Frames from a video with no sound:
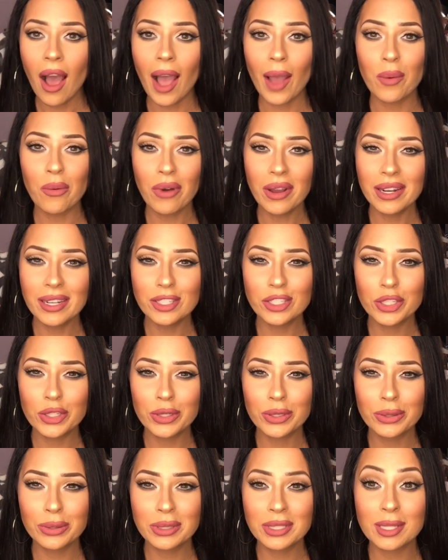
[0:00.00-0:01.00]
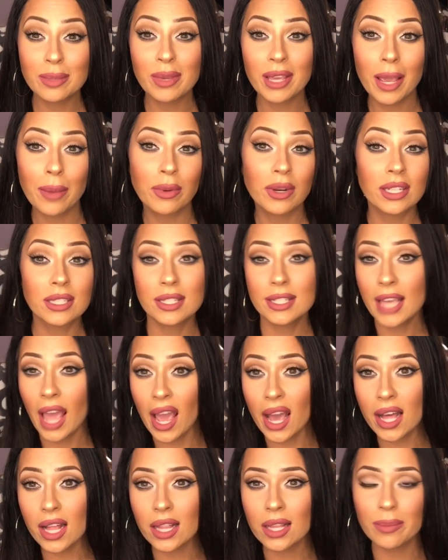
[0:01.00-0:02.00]
I wanted you to be able to
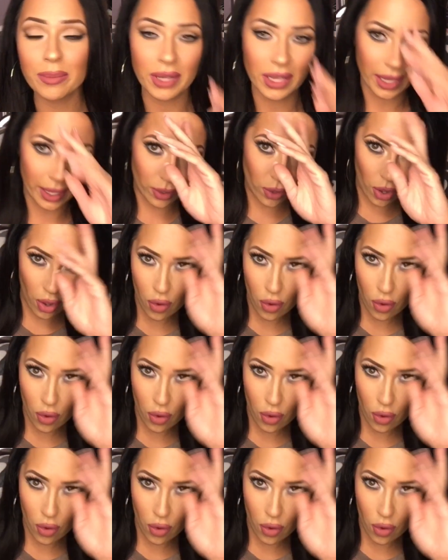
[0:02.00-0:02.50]
tell and be like,